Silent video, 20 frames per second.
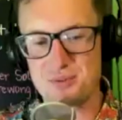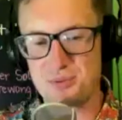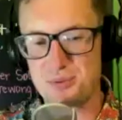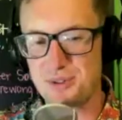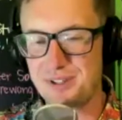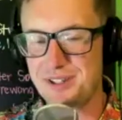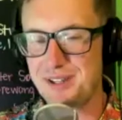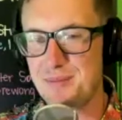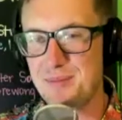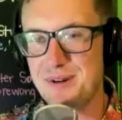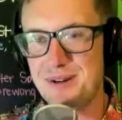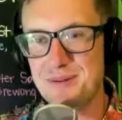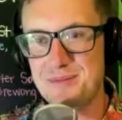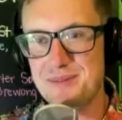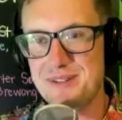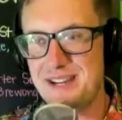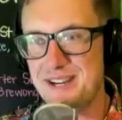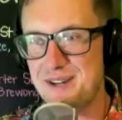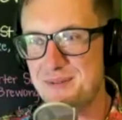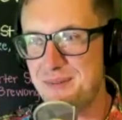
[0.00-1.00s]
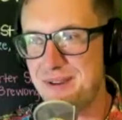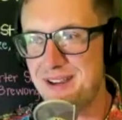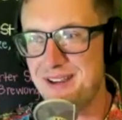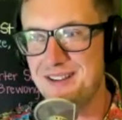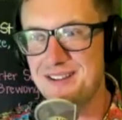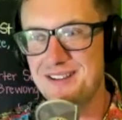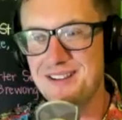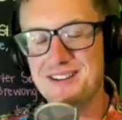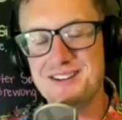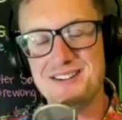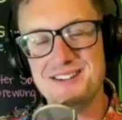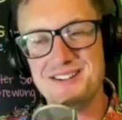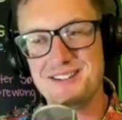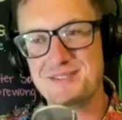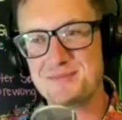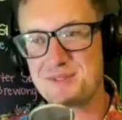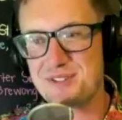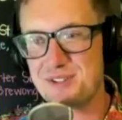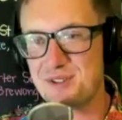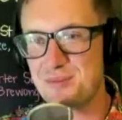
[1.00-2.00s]
really bummed out, man. I'm
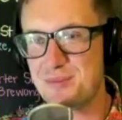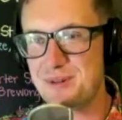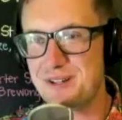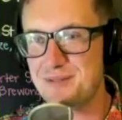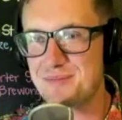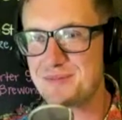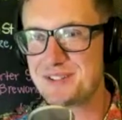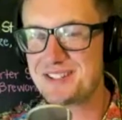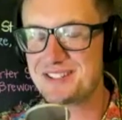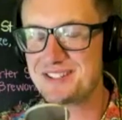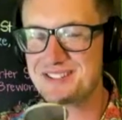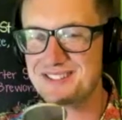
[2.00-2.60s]
so bummed.